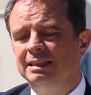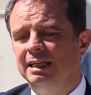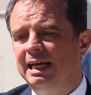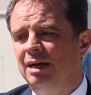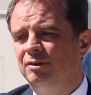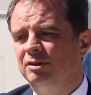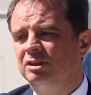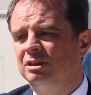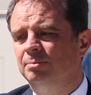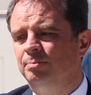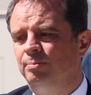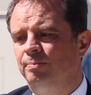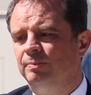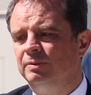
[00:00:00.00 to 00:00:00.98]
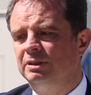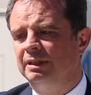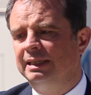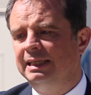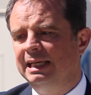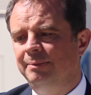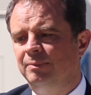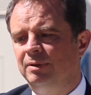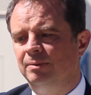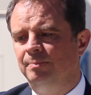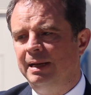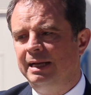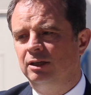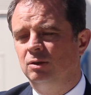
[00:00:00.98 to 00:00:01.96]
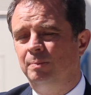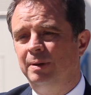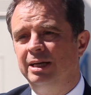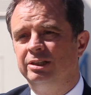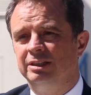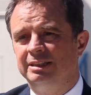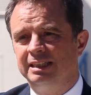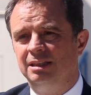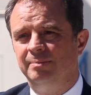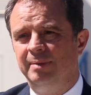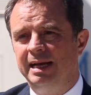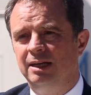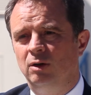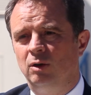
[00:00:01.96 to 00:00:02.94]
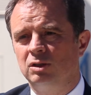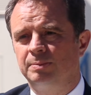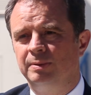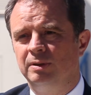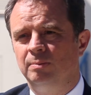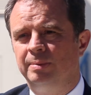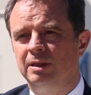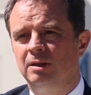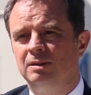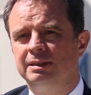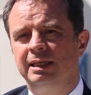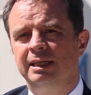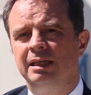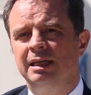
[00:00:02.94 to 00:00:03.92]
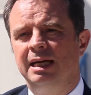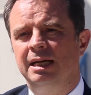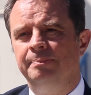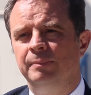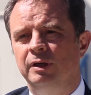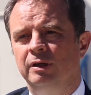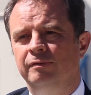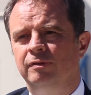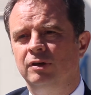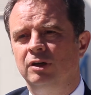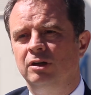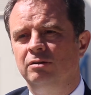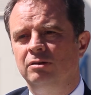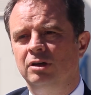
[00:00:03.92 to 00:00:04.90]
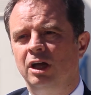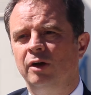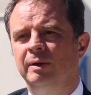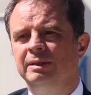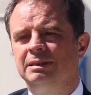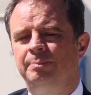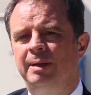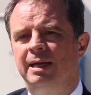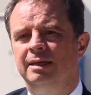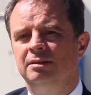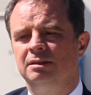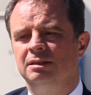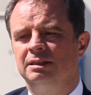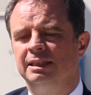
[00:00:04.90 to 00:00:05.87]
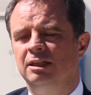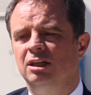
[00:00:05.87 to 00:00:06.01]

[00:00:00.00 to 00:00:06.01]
allowed us to keep the medical patients in the main hospital building and move lower dependency,